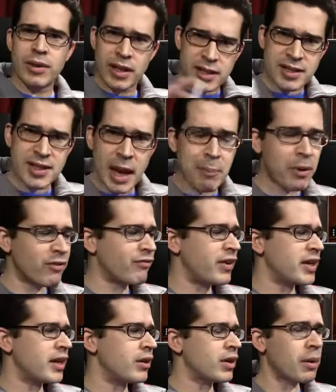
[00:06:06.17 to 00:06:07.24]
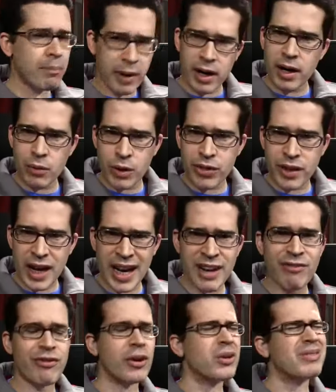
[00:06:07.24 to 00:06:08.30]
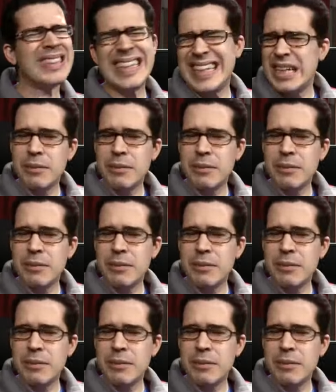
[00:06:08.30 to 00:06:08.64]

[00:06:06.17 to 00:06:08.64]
in a separate video, compare it with an iPhone,